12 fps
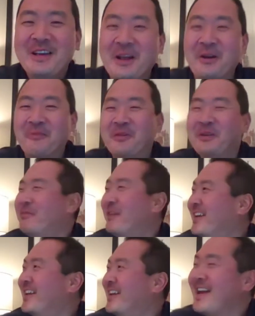interview,
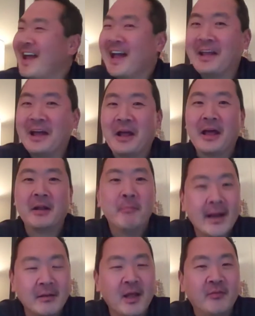but at a
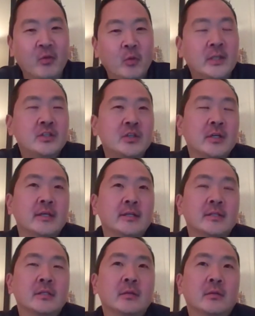meta level, which
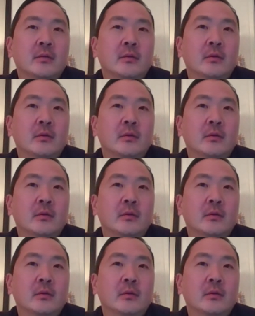is,